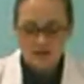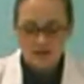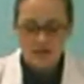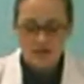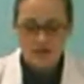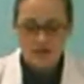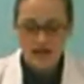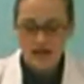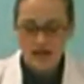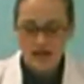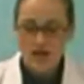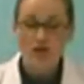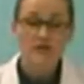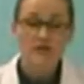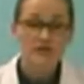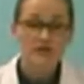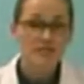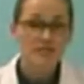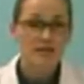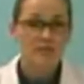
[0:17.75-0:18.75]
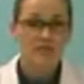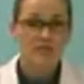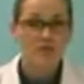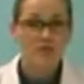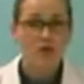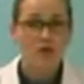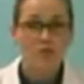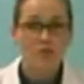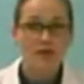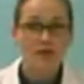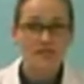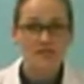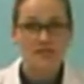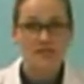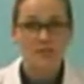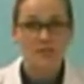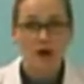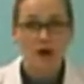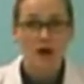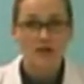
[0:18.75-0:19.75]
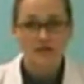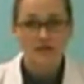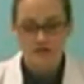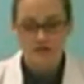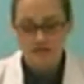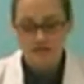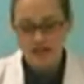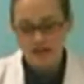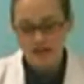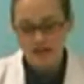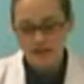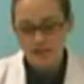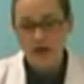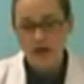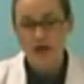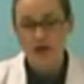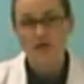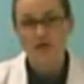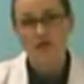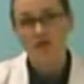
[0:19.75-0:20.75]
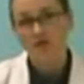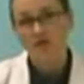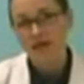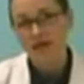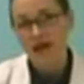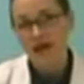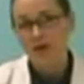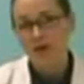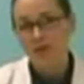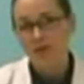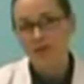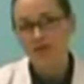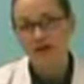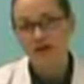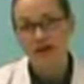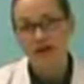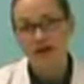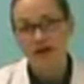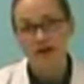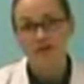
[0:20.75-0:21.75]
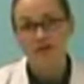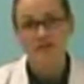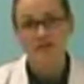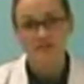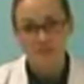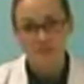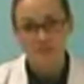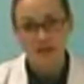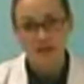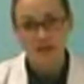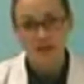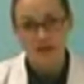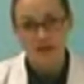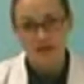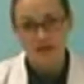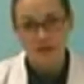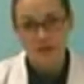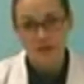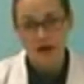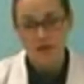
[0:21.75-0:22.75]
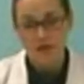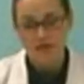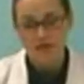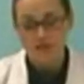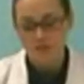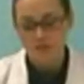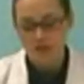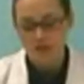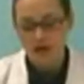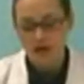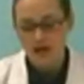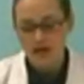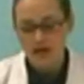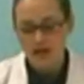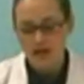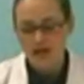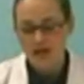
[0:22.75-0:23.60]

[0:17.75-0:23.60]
So they had all the same four basic parts. They had the microphone, the amplifier, the speaker, and the power supply.